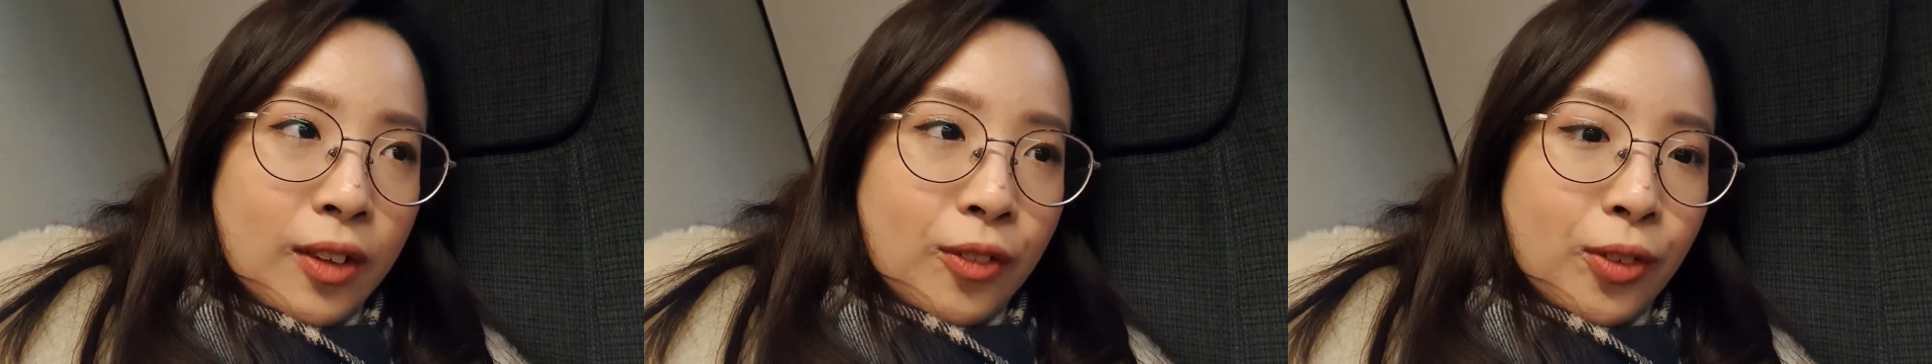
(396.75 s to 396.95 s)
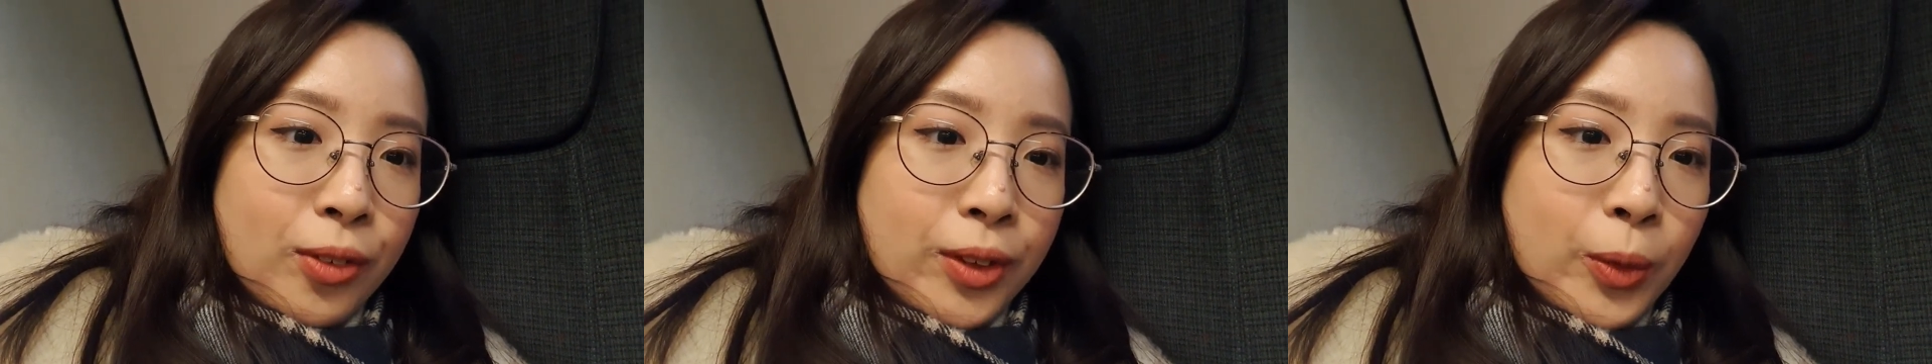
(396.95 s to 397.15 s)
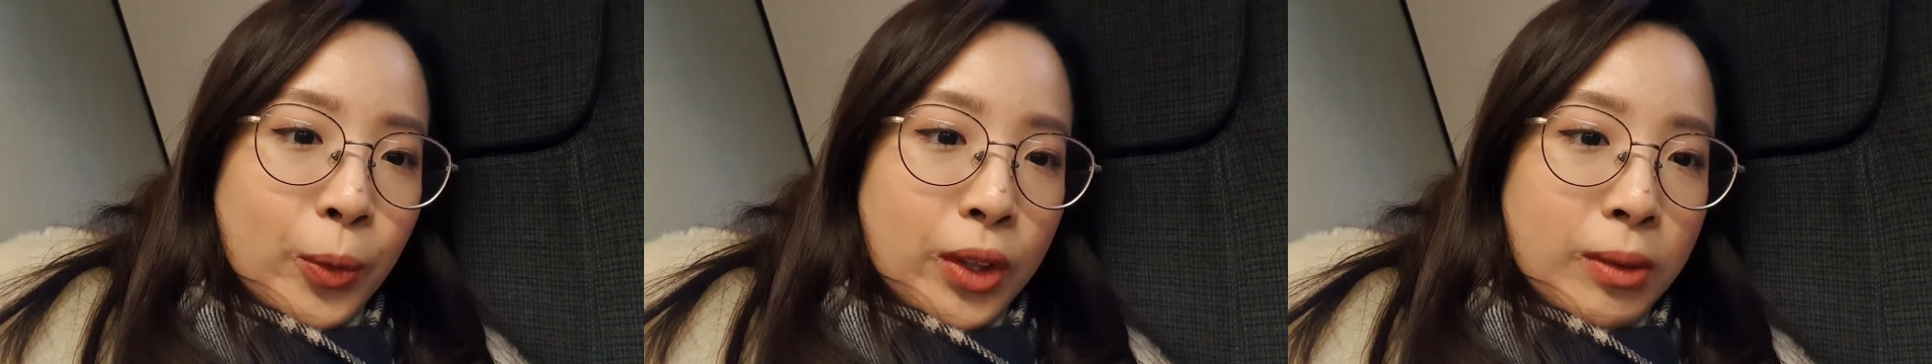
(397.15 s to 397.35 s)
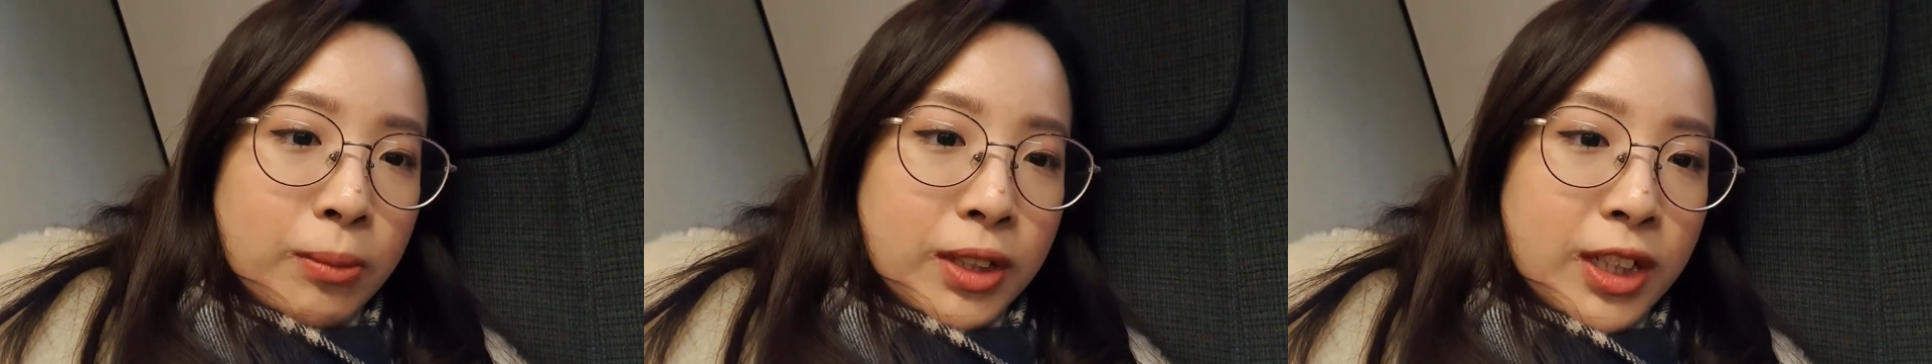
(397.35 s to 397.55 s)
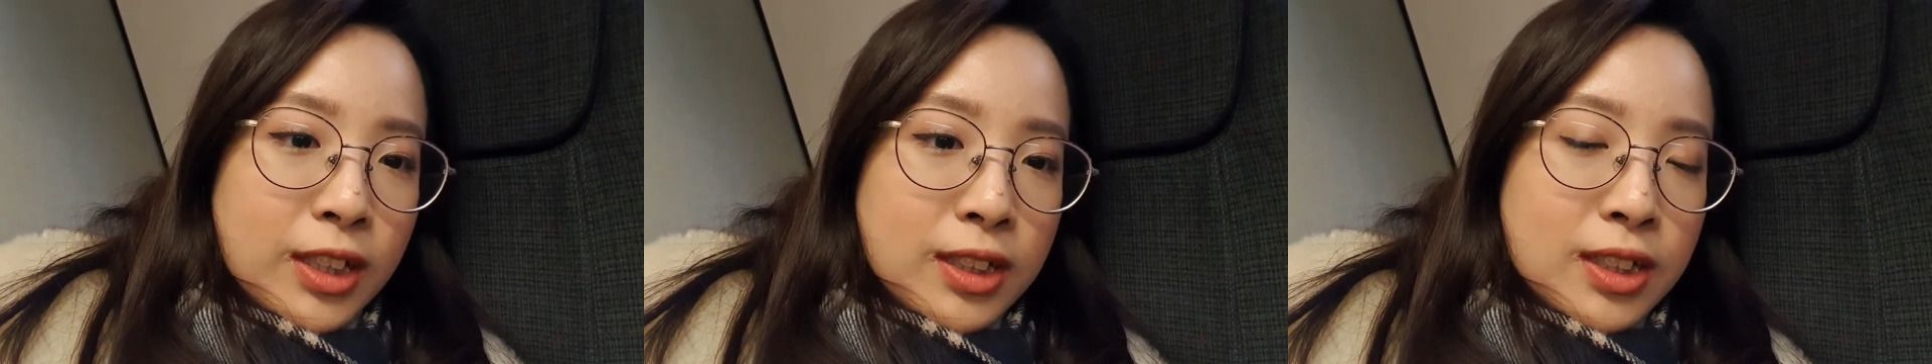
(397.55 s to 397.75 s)
51
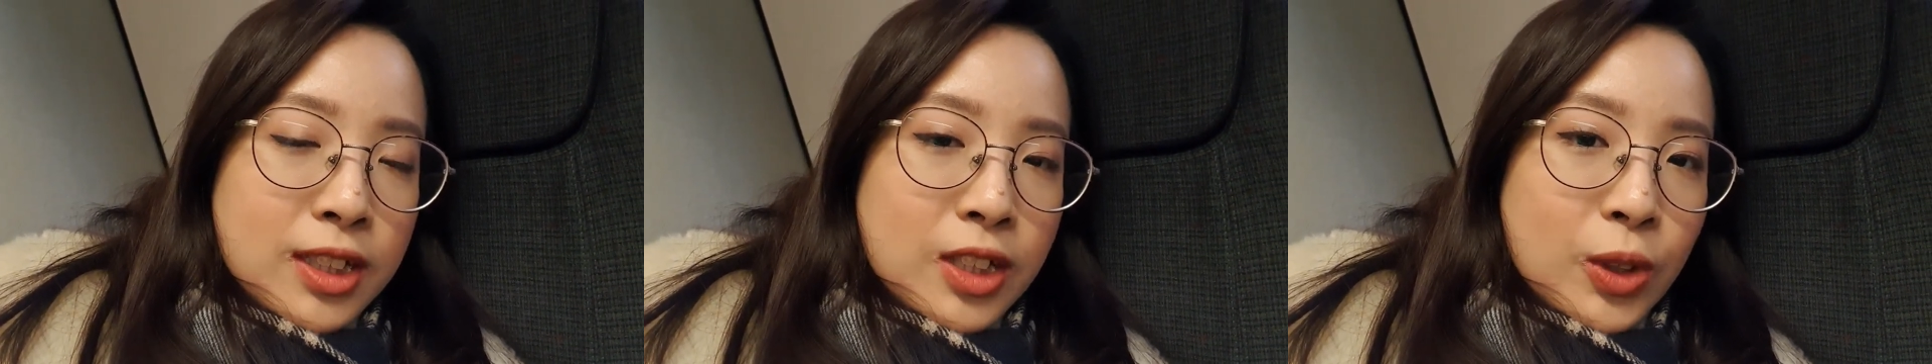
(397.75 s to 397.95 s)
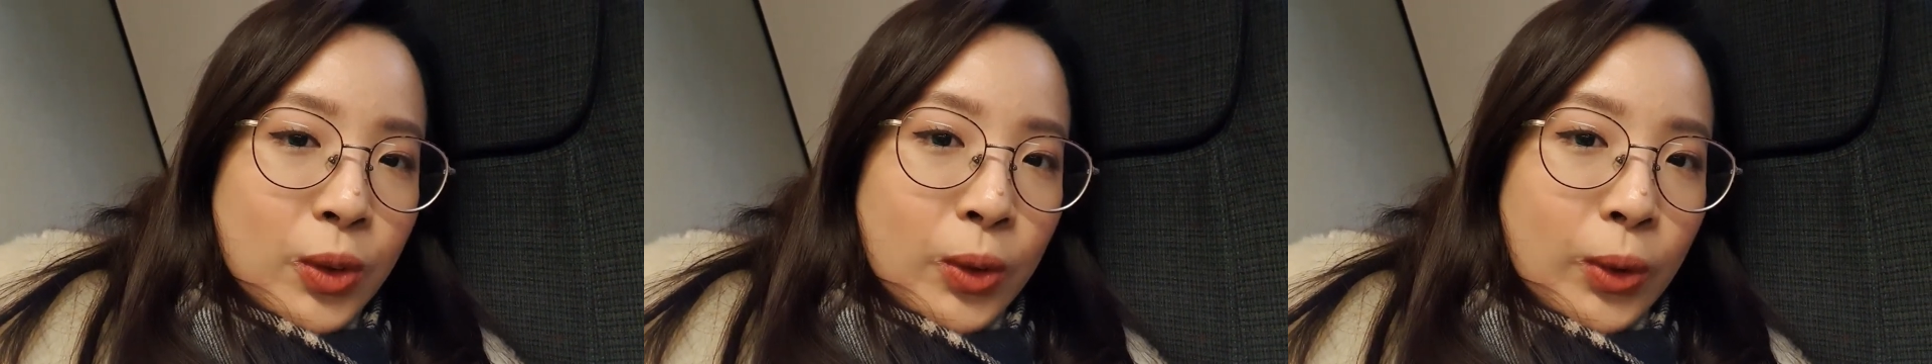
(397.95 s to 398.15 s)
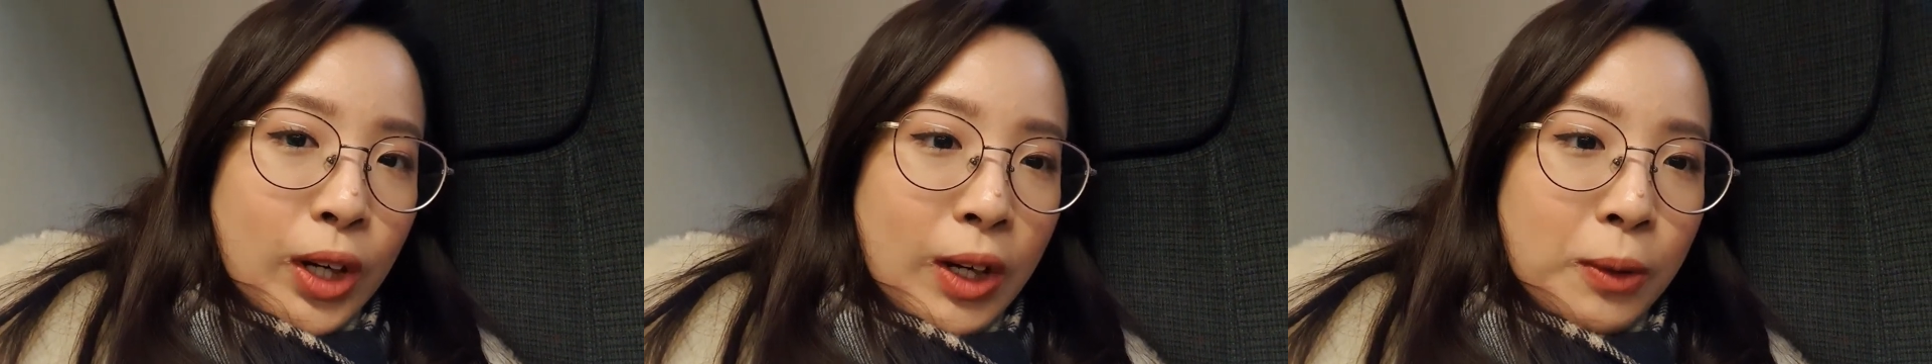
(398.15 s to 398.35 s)
minutes, so I